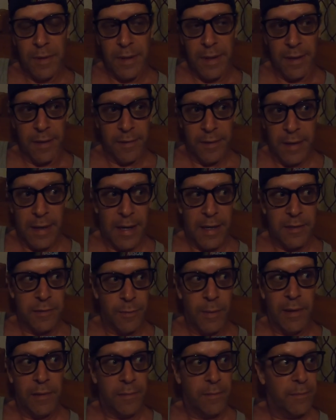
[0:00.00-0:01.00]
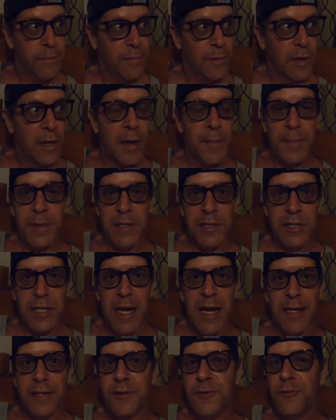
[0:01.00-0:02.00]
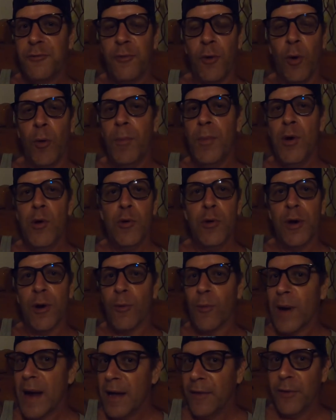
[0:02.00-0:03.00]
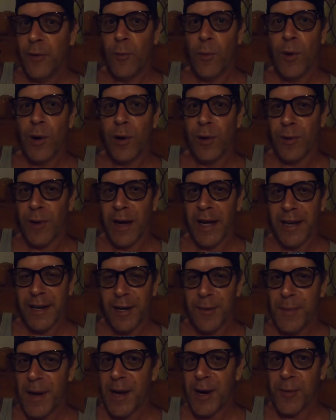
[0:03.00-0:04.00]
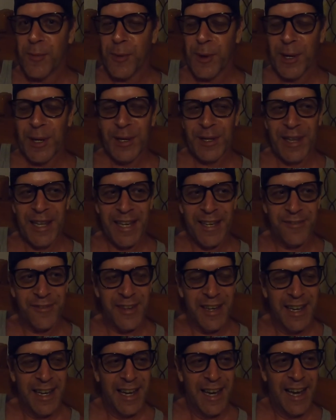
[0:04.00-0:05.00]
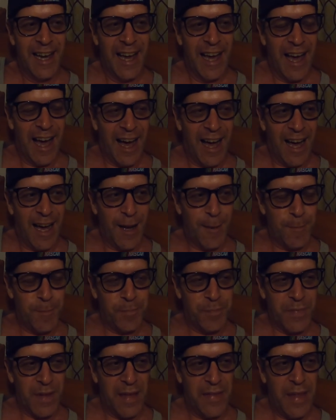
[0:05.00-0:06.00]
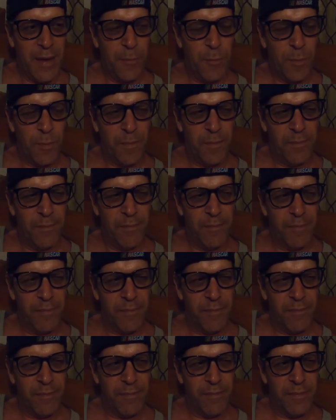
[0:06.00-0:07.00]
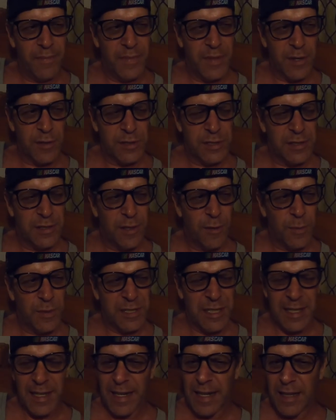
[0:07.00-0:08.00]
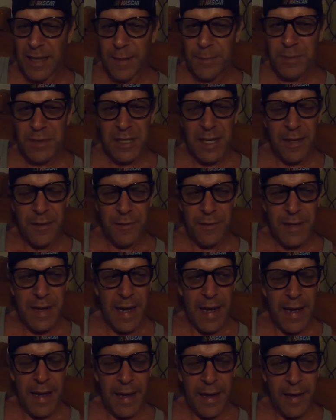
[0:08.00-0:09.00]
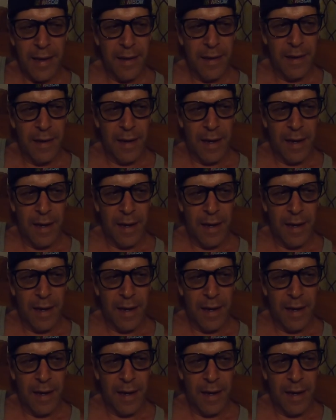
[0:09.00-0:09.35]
You know, you guys, well, look up in the sky. It's full moon around the world, right? No matter where you live. Um, and then there's there was an eclipse the other day.